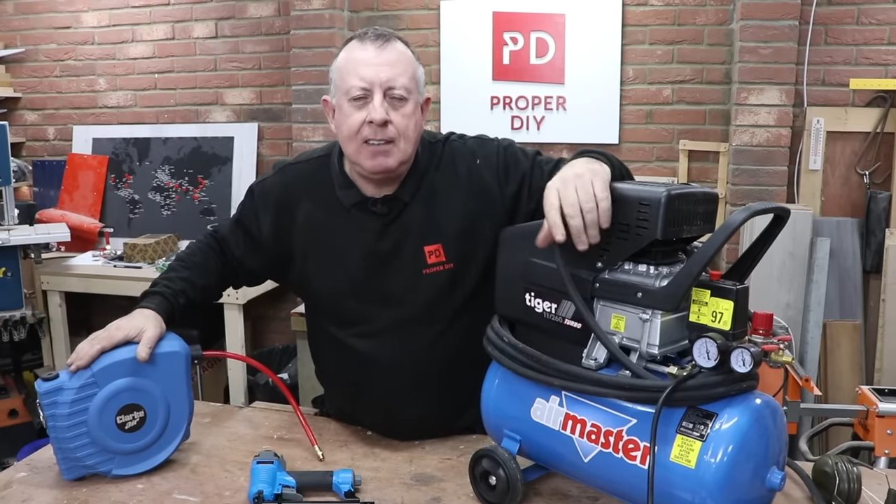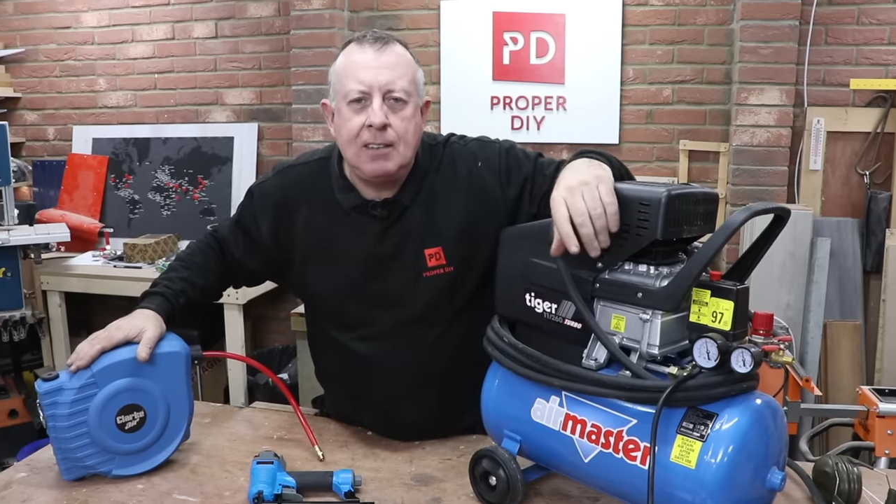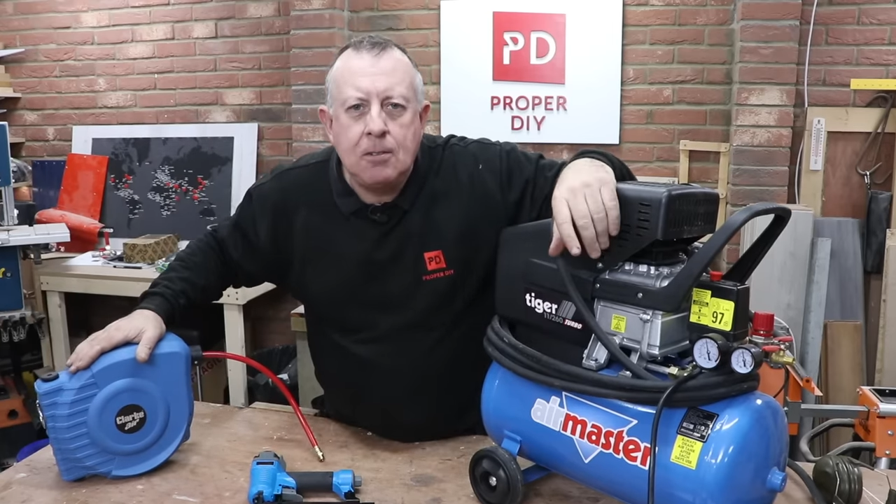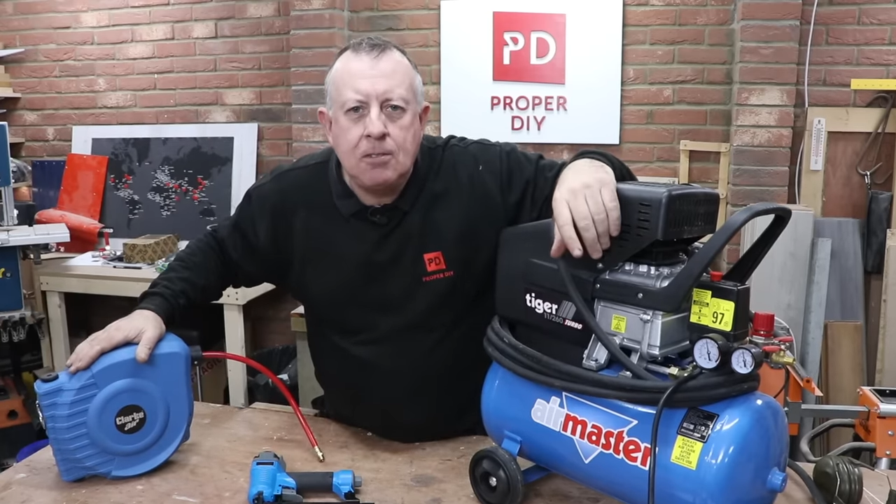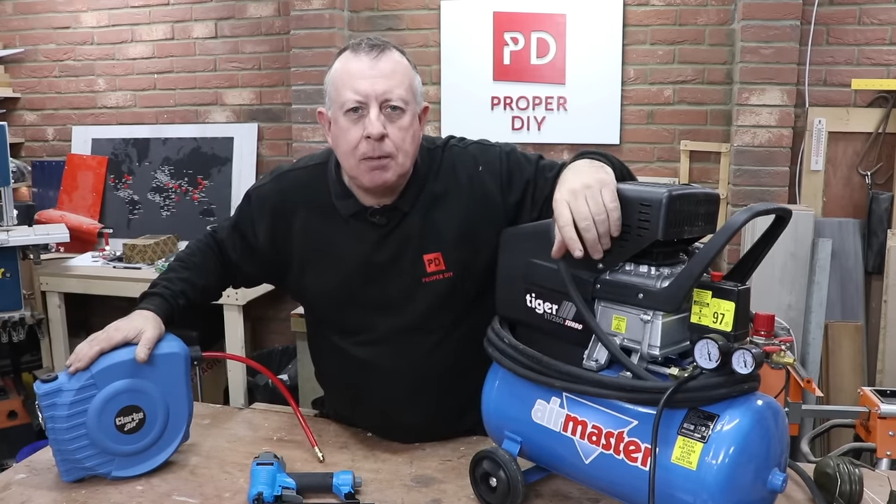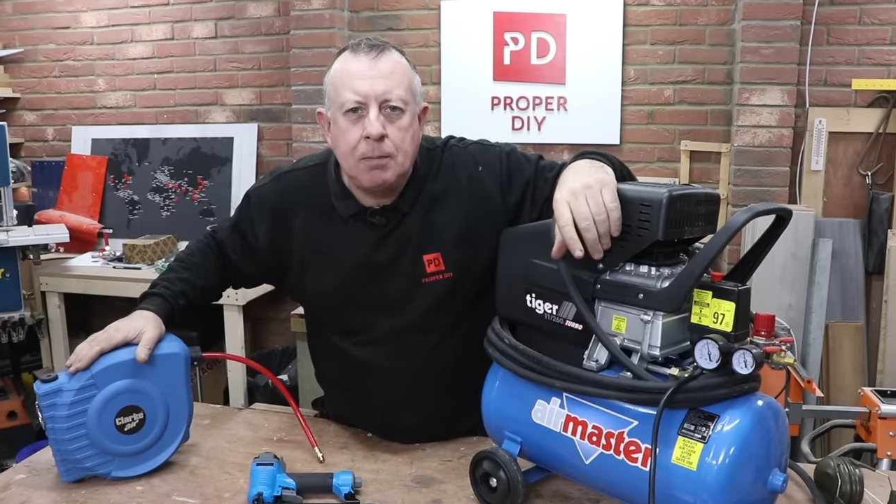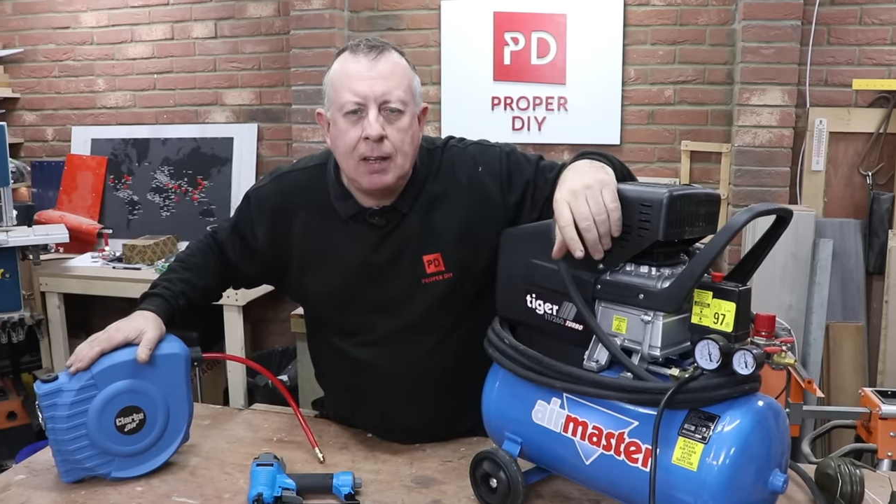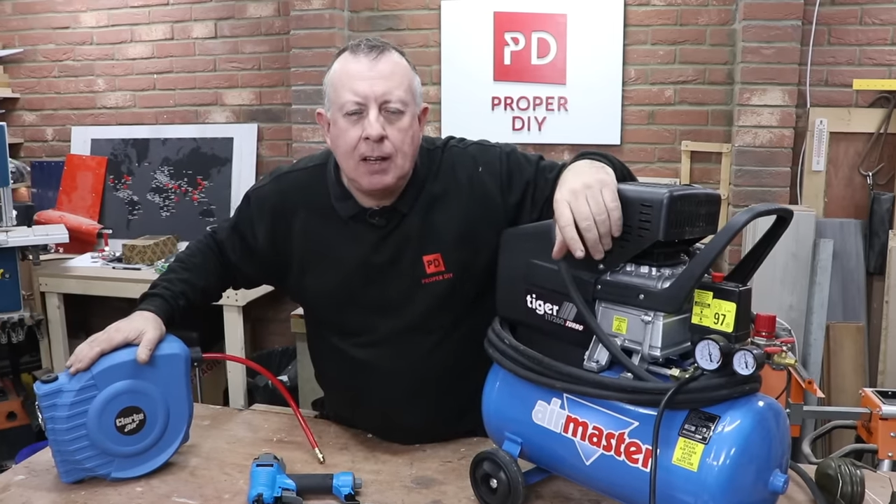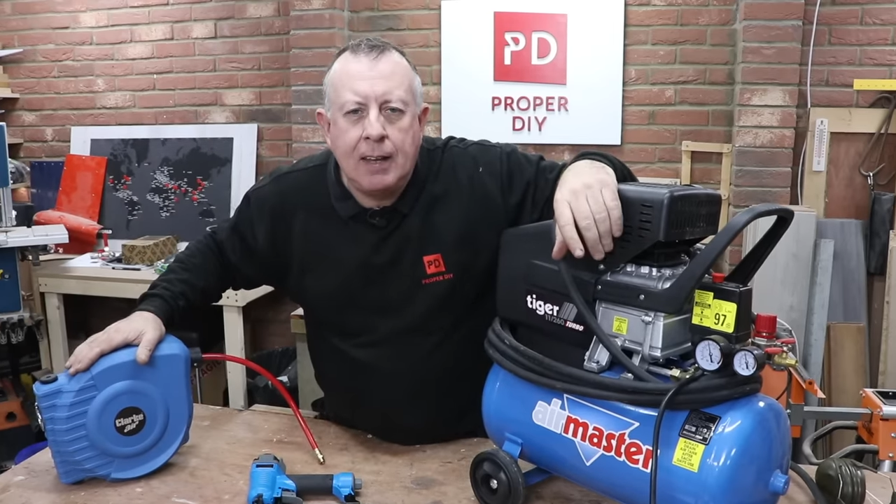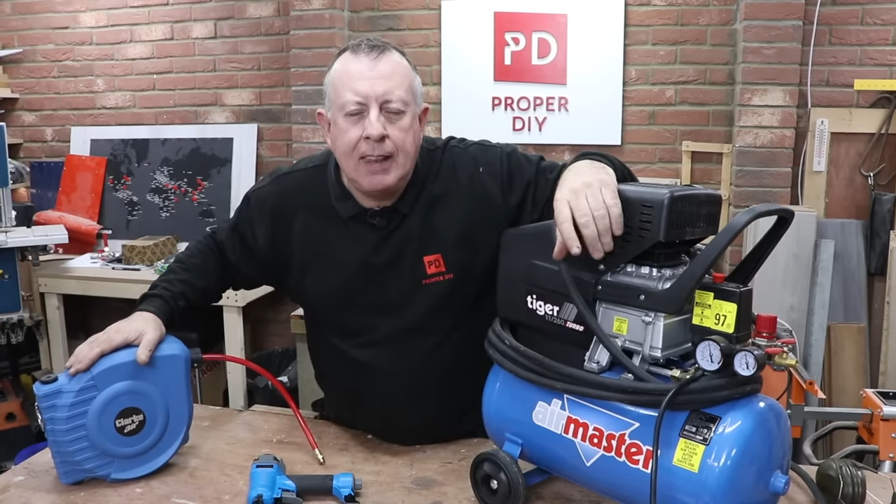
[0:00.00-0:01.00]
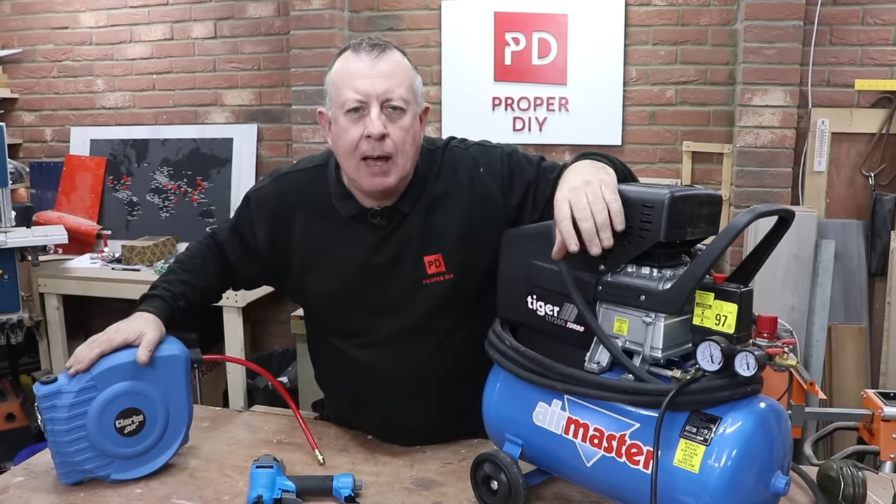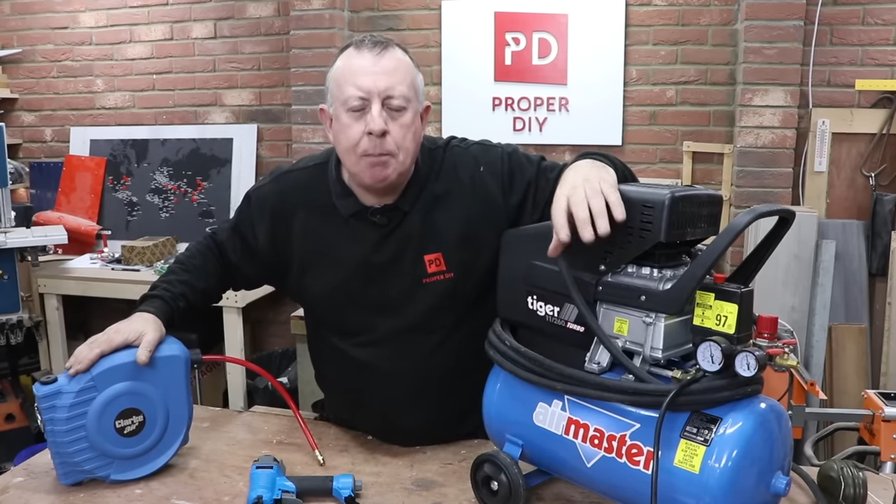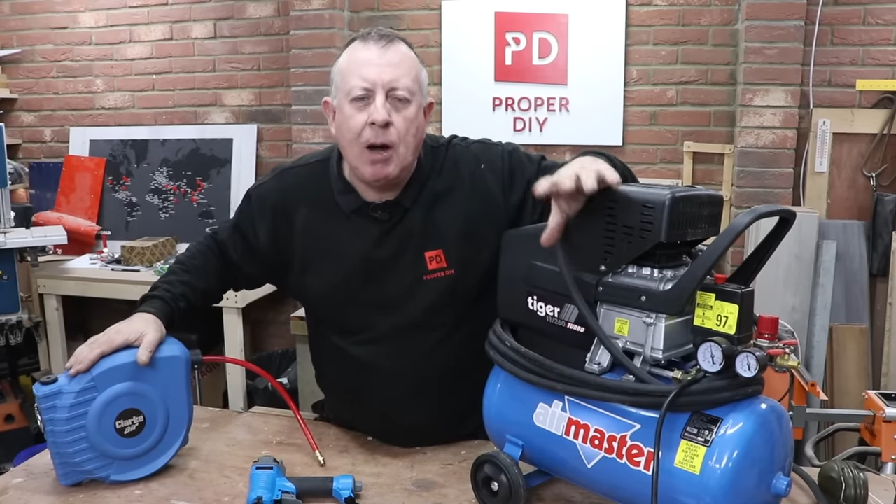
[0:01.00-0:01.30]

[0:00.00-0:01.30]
to do something like that,